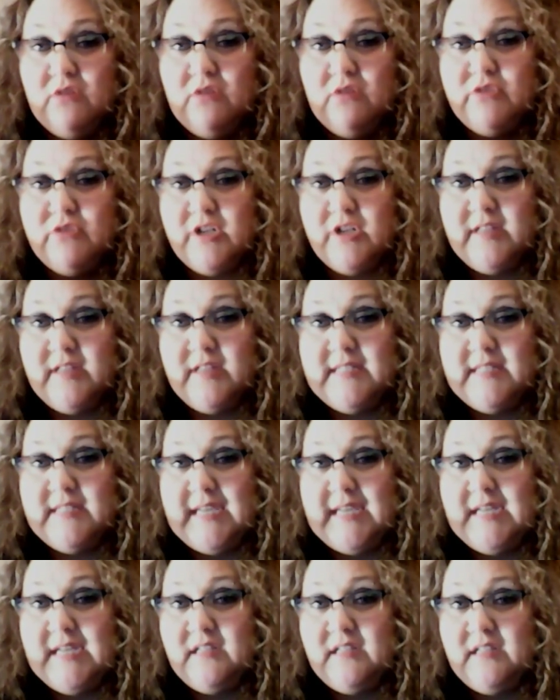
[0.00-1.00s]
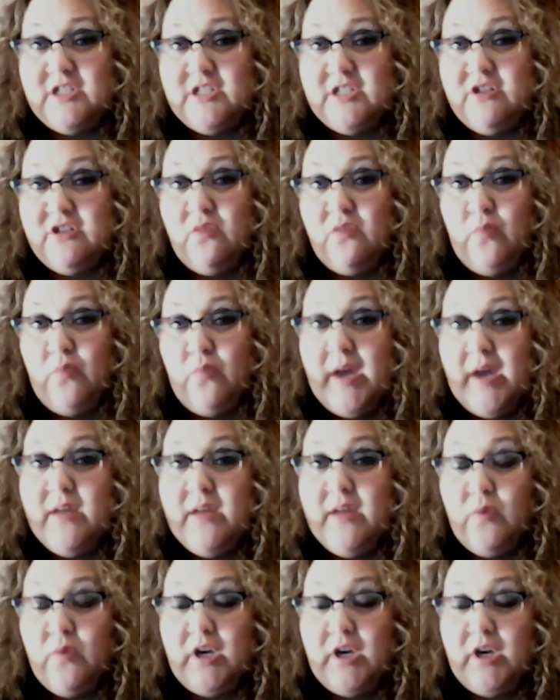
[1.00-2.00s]
during the day to let you know what
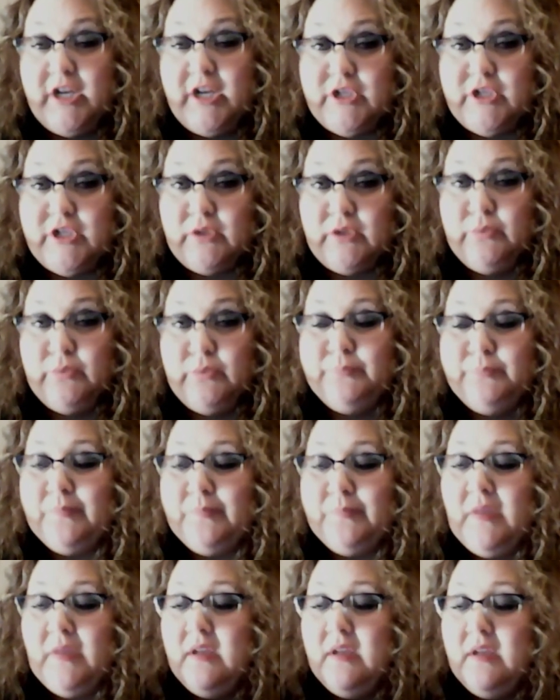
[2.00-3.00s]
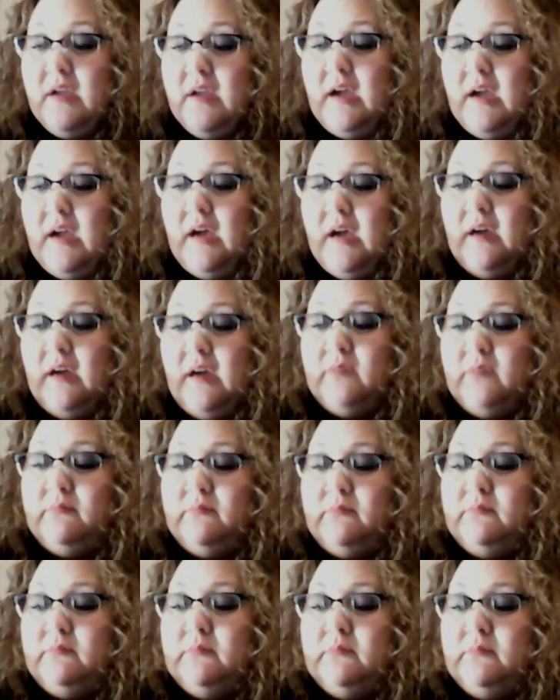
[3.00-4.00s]
we're gonna do.
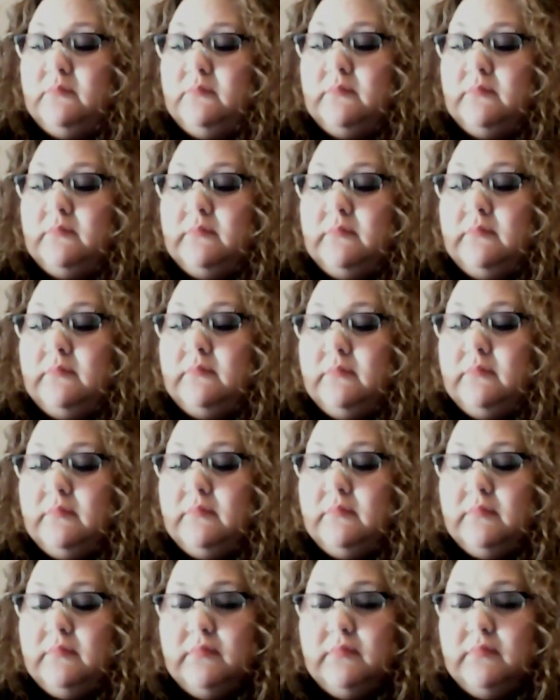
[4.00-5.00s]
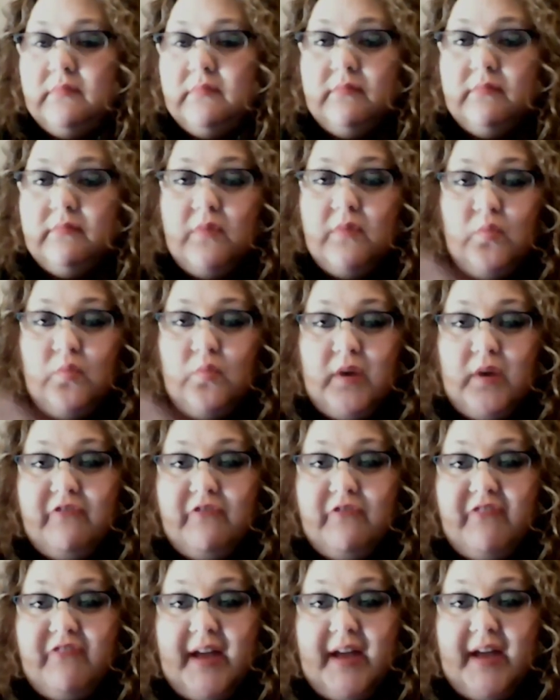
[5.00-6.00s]
And where to
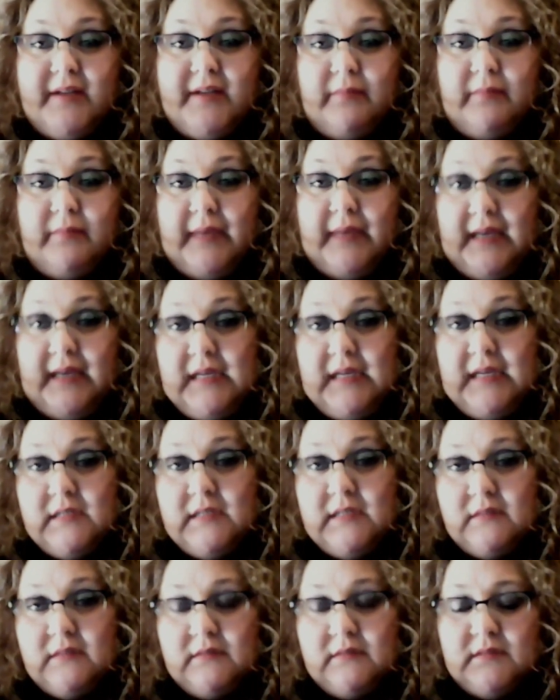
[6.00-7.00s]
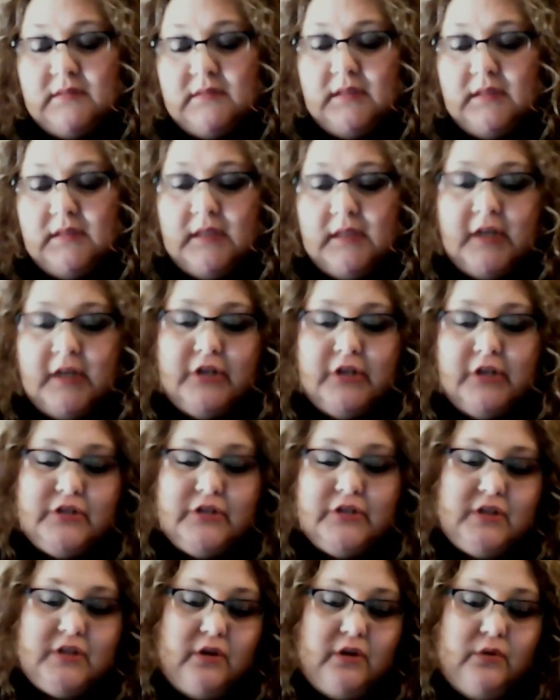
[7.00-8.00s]
find me.
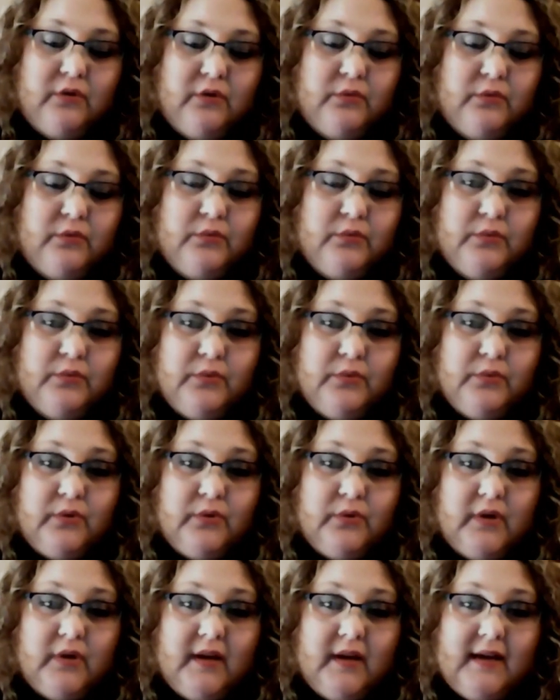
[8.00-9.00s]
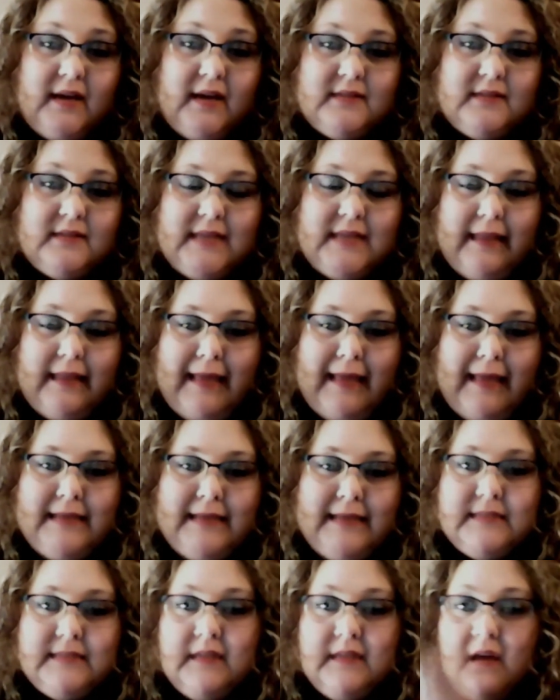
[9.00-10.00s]
So, outside of
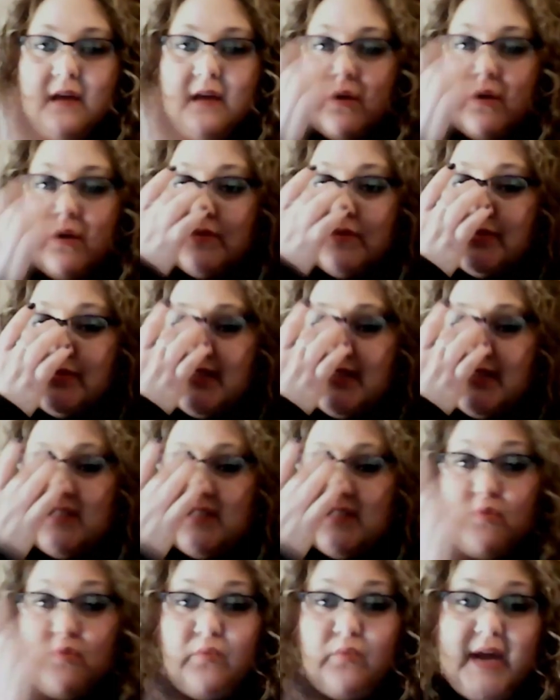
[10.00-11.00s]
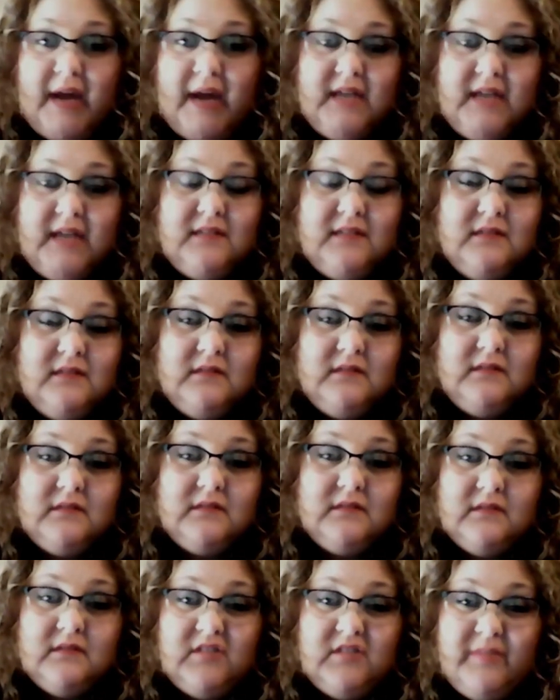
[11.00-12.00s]
that, we're supposed to get some more rain.
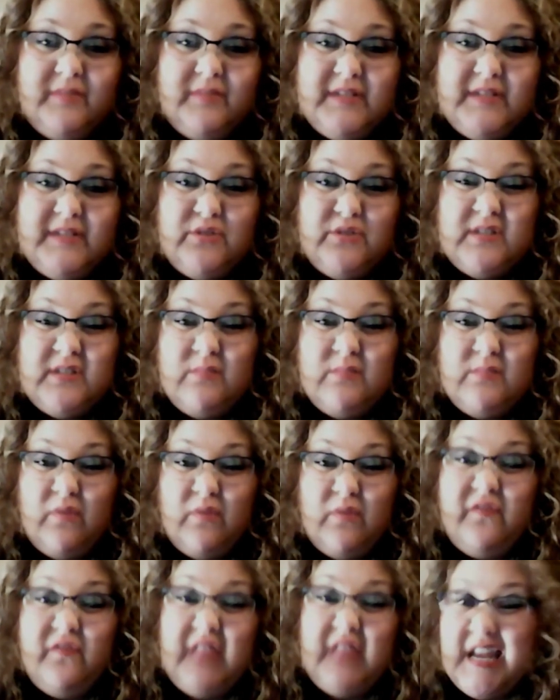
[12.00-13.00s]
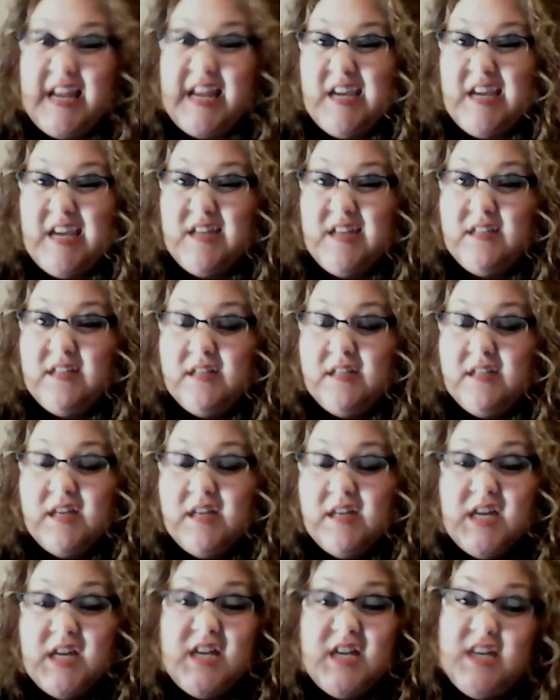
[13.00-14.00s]
Gonna be doing some more flooding.
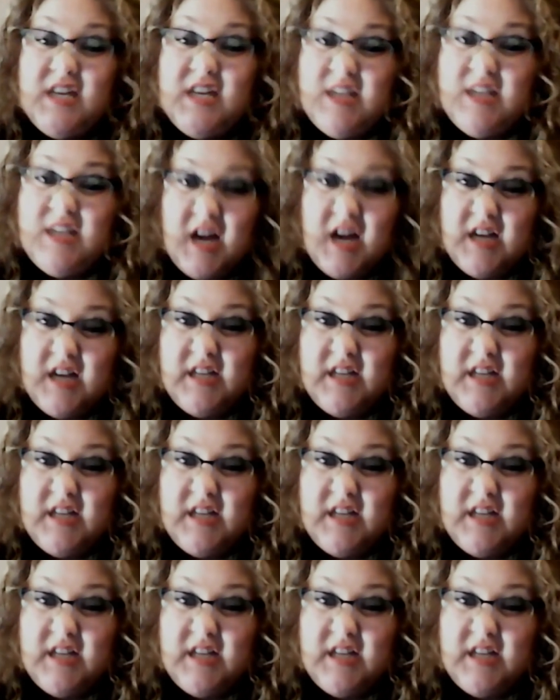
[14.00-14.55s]
Yuck.